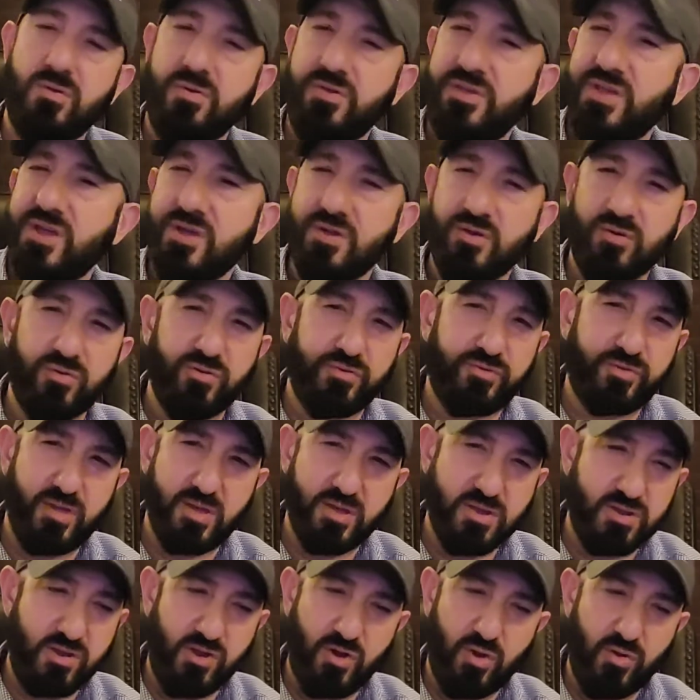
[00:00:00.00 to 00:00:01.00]
years
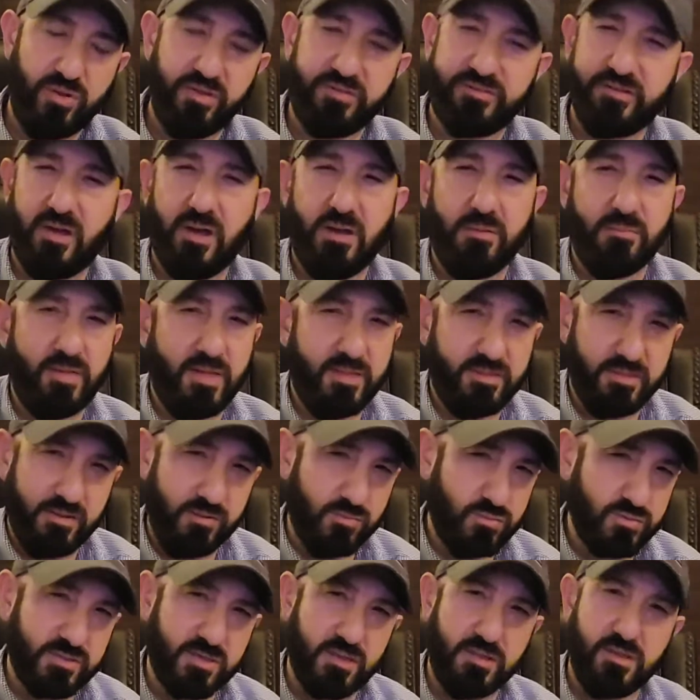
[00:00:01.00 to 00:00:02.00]
that, the time that it
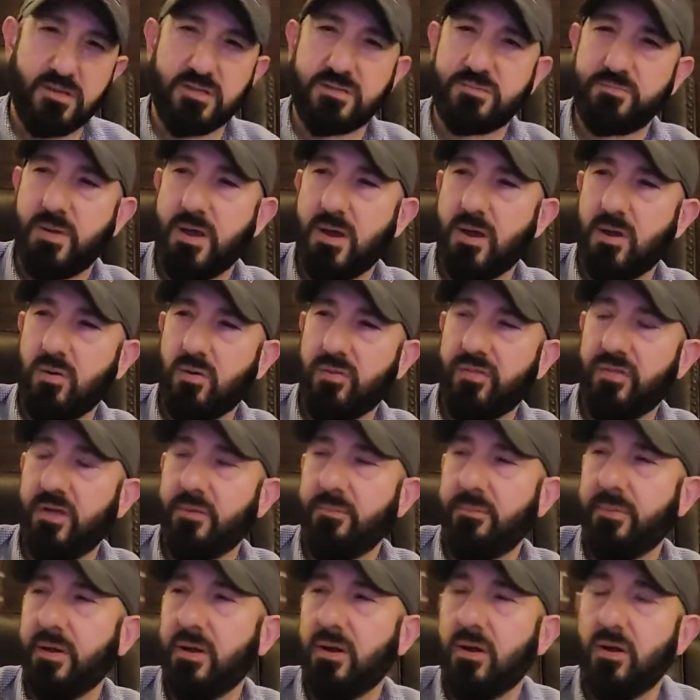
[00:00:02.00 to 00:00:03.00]
was in this barrel,
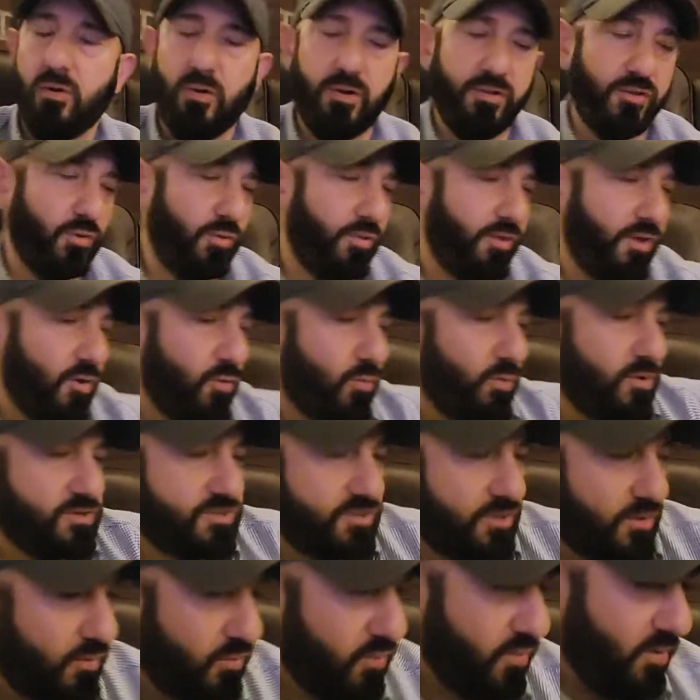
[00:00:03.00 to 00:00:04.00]
that barrel. I know the
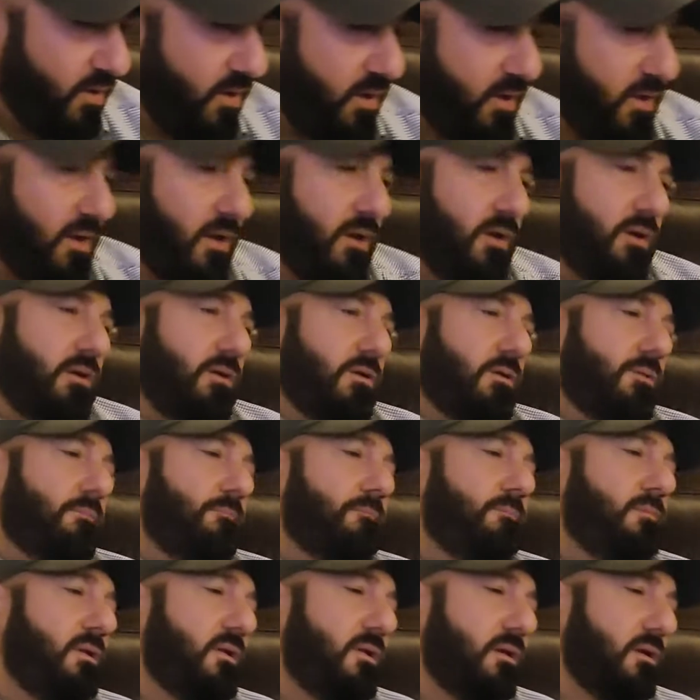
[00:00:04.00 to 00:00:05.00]
original
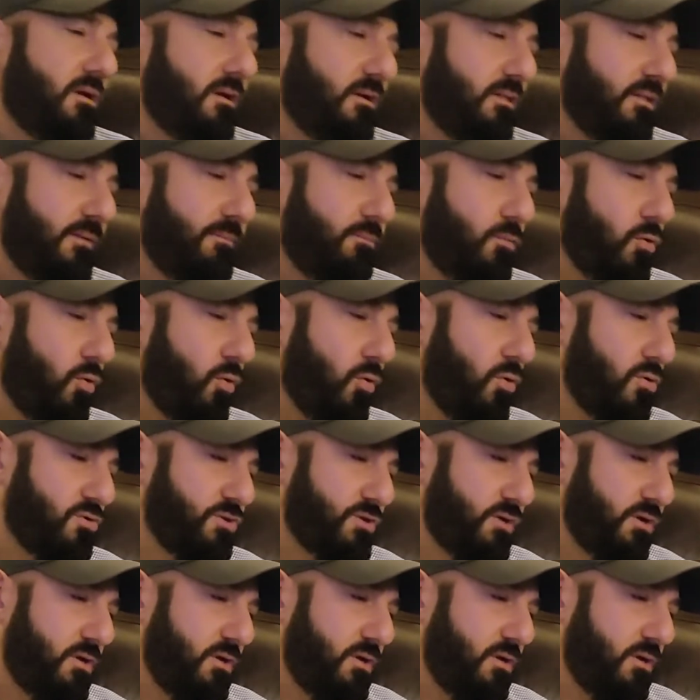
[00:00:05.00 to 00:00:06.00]

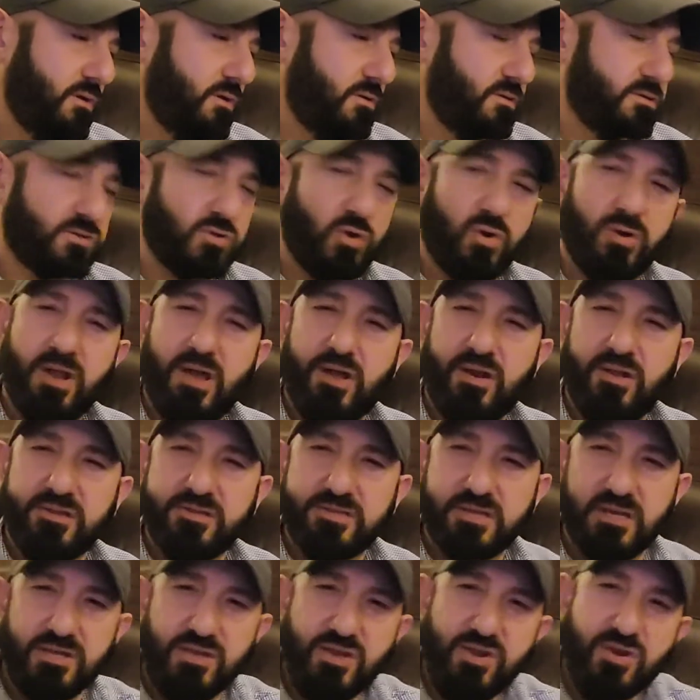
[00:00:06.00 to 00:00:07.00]
Glenmorangie starting out at
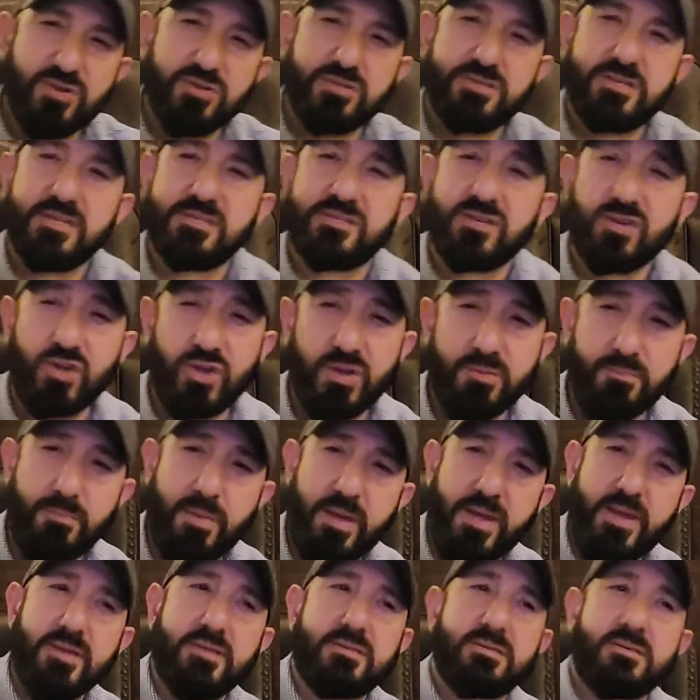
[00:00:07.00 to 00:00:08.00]
10 years. It's a good
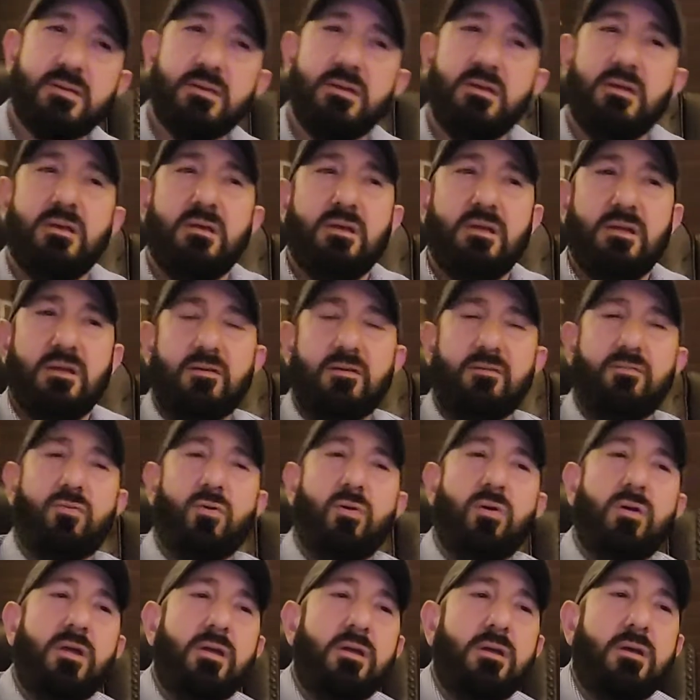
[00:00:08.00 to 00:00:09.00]
base
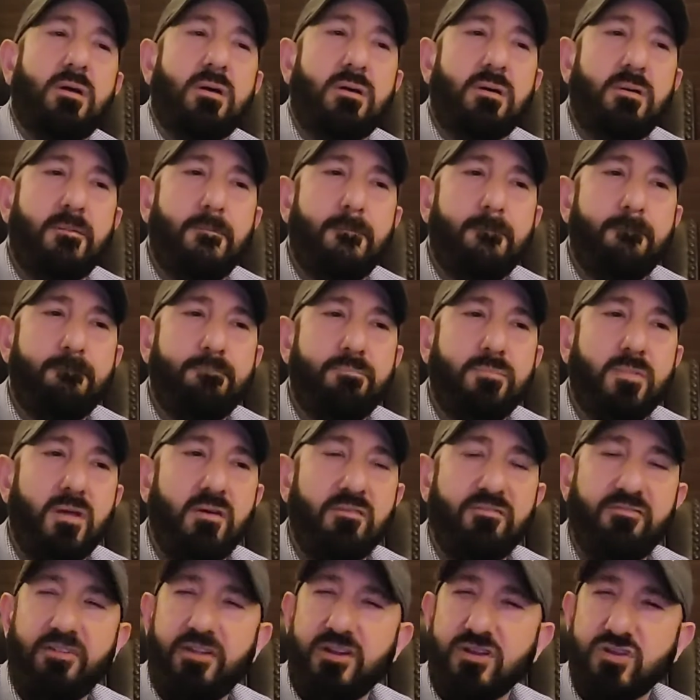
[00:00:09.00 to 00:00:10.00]
for
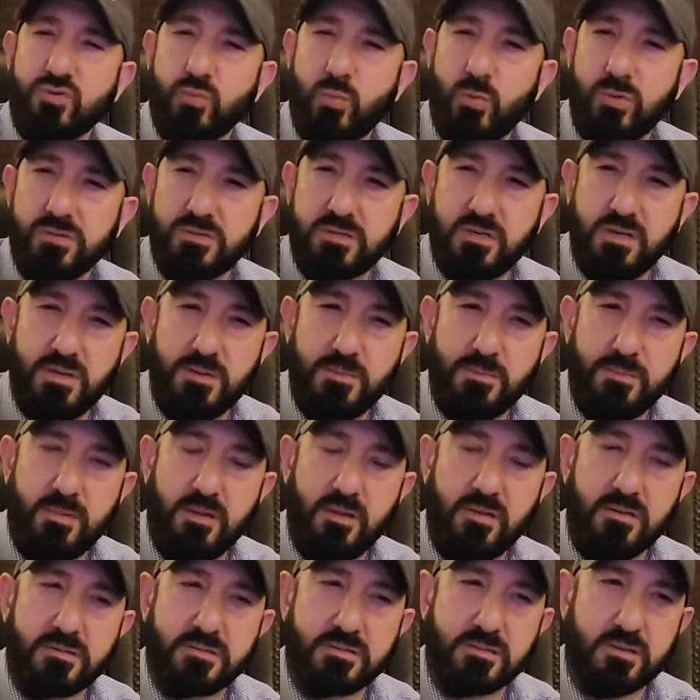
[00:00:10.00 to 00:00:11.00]
a finished whiskey.
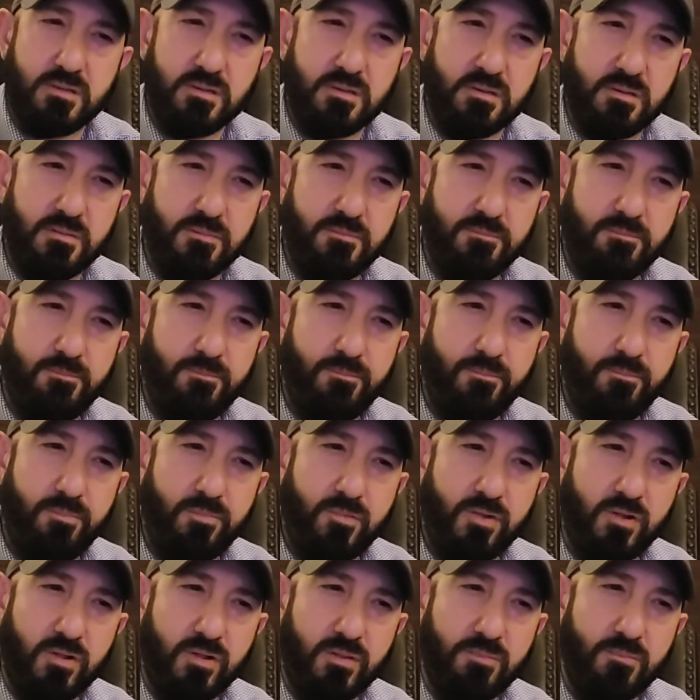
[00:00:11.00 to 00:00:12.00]
It's
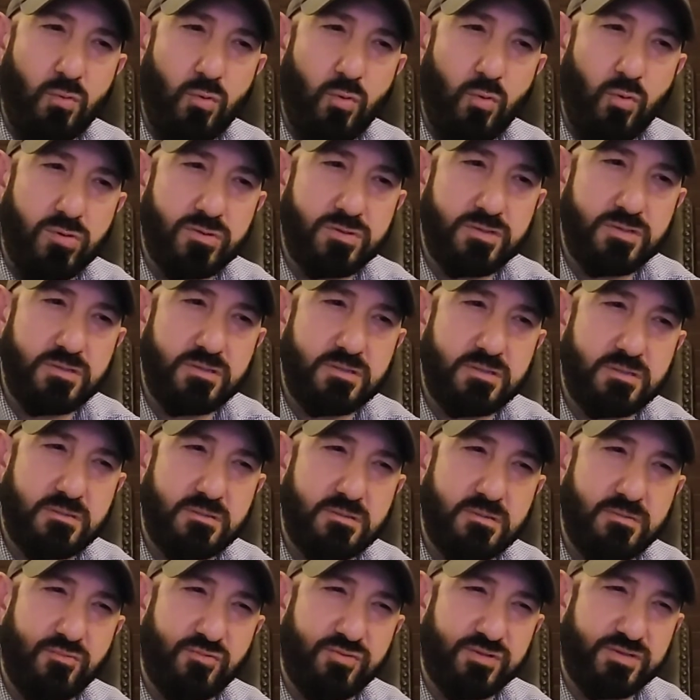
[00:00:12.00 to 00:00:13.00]

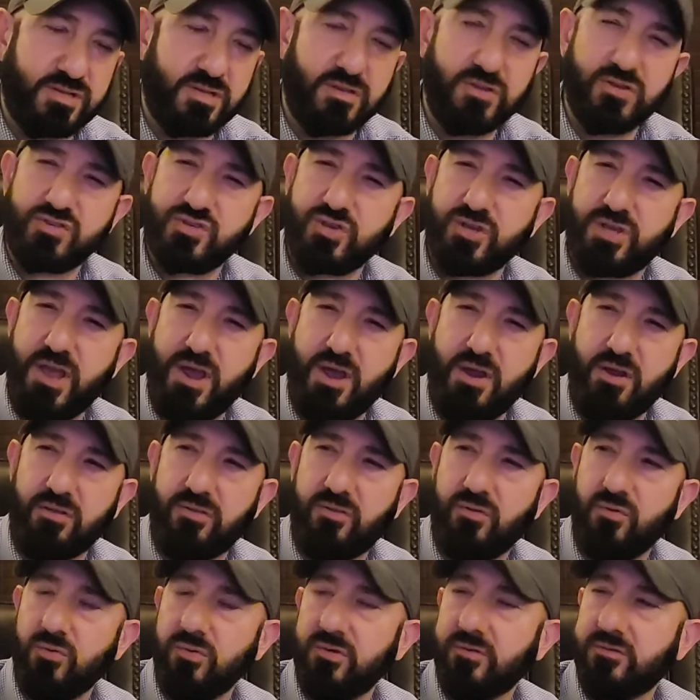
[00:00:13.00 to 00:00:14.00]
Glenmorangie's signature
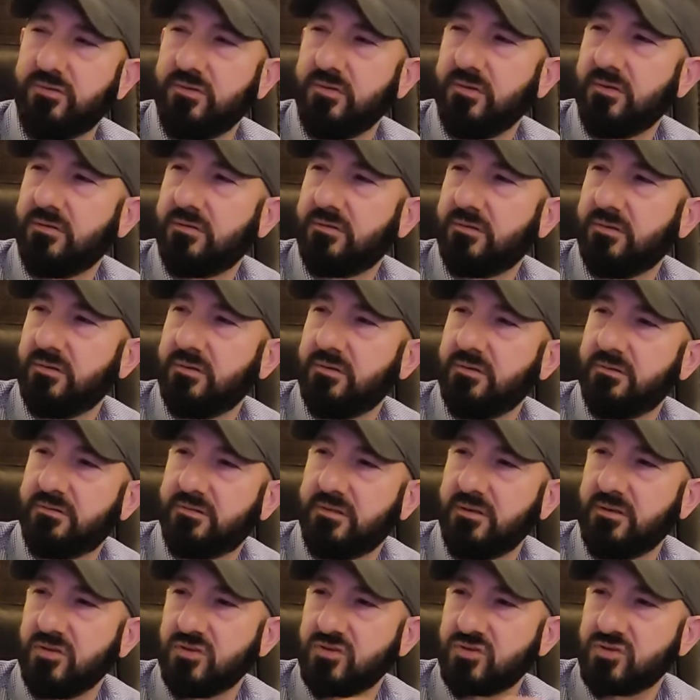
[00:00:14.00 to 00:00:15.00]
characteristics,
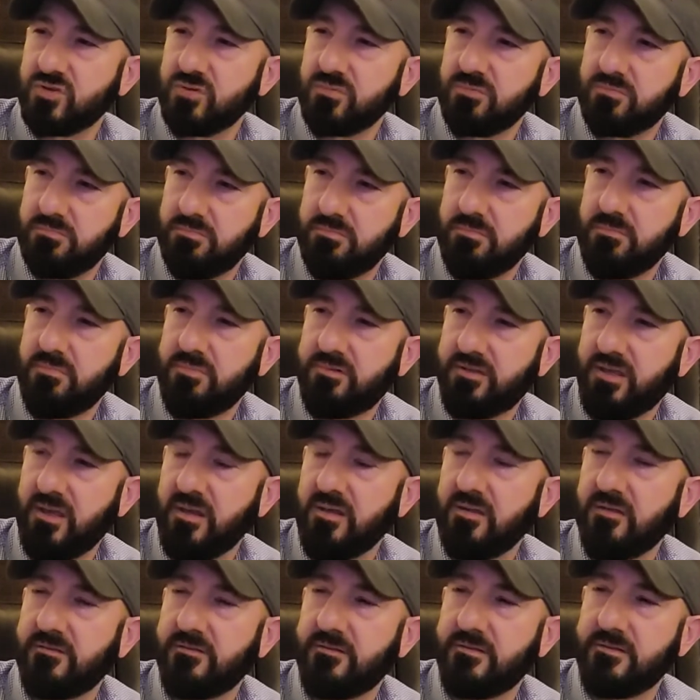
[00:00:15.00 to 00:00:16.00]
signature
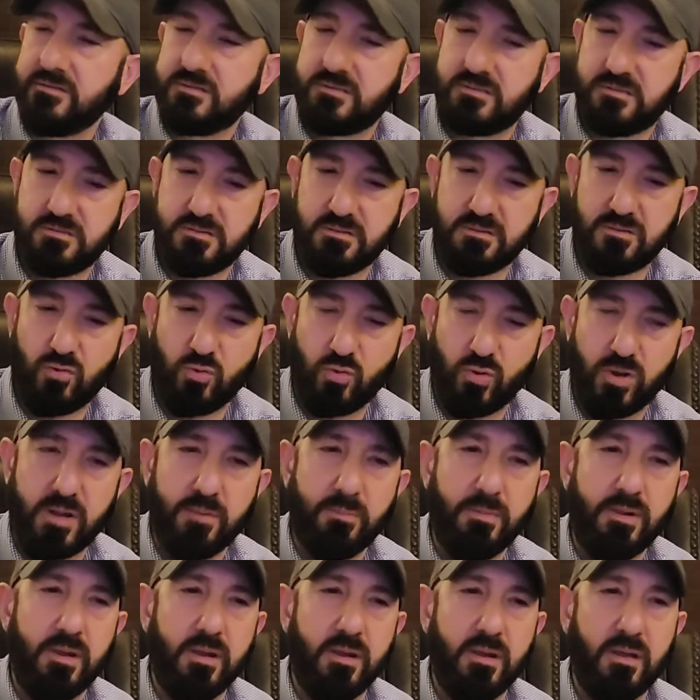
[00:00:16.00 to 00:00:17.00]
taste. It's
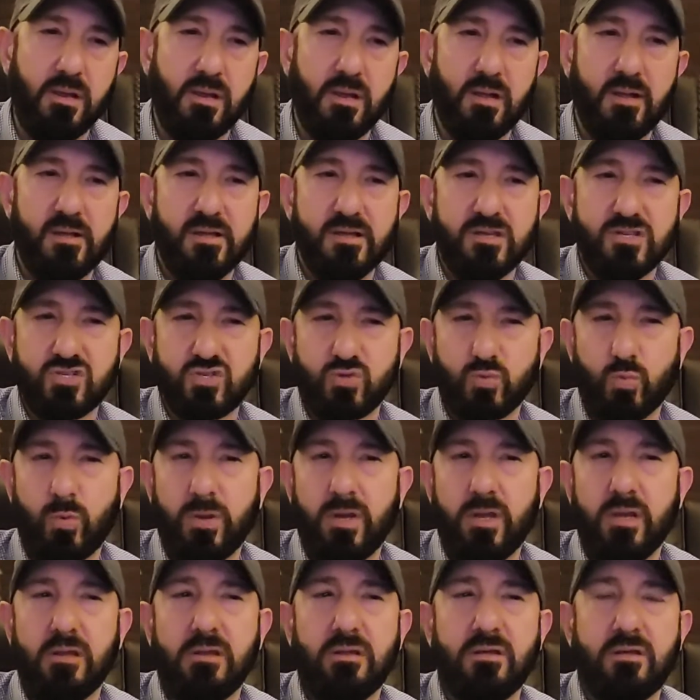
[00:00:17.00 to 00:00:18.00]
creamy,
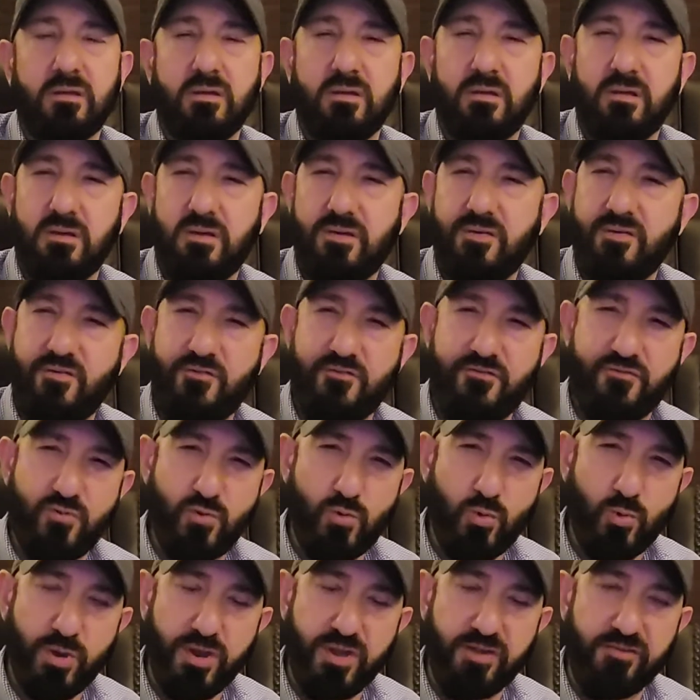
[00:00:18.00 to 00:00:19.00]
sweet,
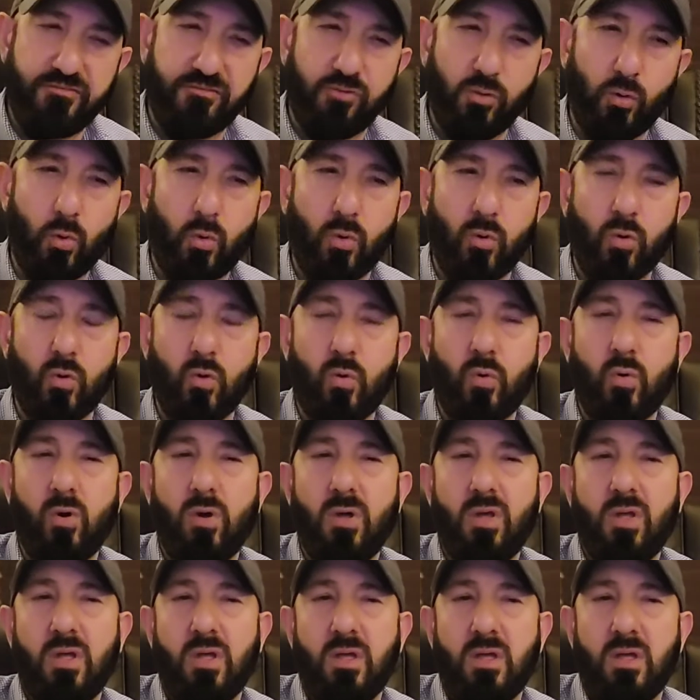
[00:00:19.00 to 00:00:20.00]
fruity, floral.